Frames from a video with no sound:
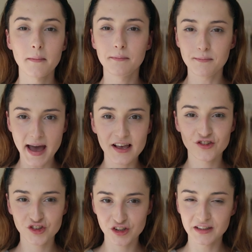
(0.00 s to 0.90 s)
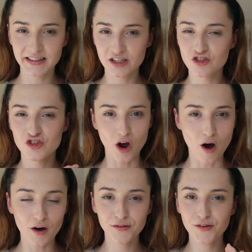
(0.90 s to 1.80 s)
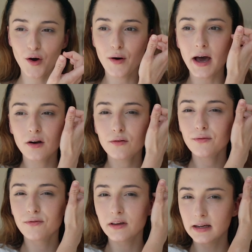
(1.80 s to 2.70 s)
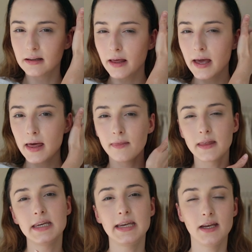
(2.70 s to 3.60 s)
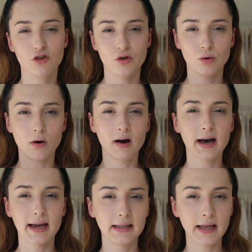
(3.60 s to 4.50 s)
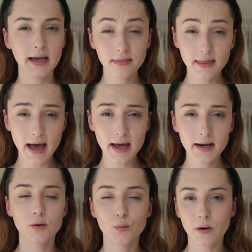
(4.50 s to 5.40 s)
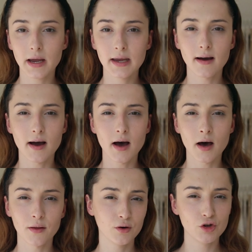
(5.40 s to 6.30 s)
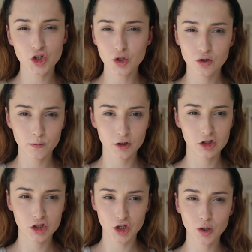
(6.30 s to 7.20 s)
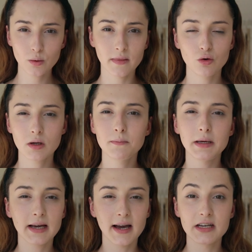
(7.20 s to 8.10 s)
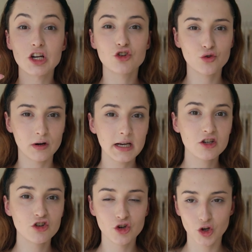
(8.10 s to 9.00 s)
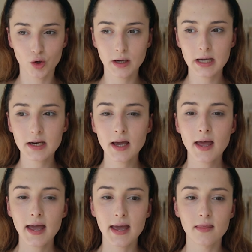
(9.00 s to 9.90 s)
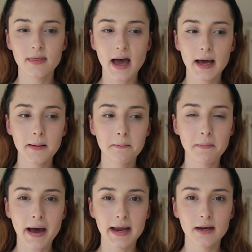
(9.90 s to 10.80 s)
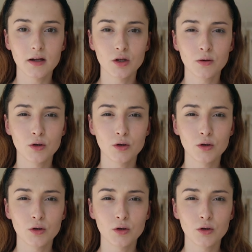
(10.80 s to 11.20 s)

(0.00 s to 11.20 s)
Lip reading: masculine jaw, so I don't feel the need to highlight that the way other YouTubers do. You can be kind of tricked to do it, and that might